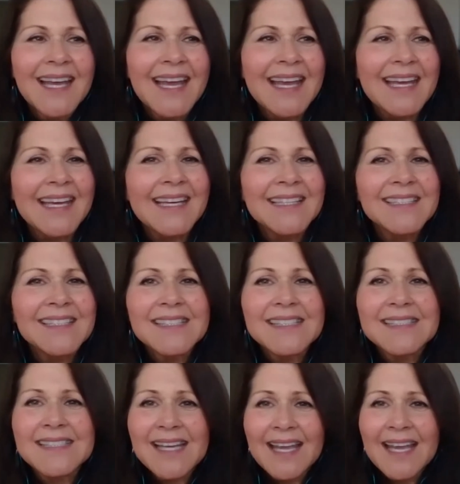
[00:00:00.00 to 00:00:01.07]
And
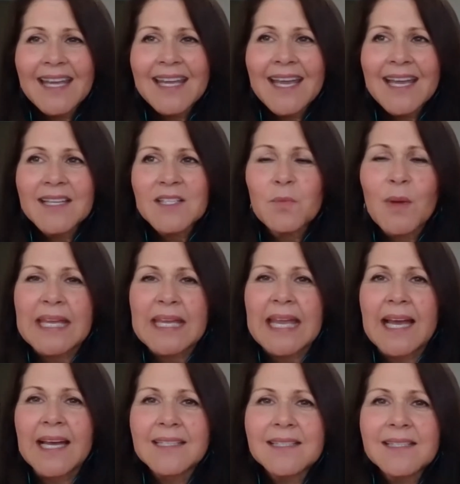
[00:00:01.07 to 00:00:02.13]
today, as my
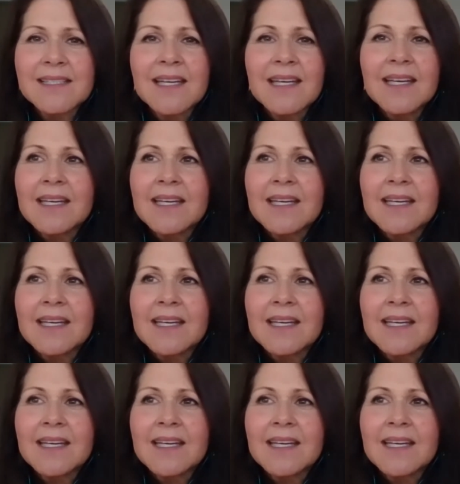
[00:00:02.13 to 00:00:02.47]
guest,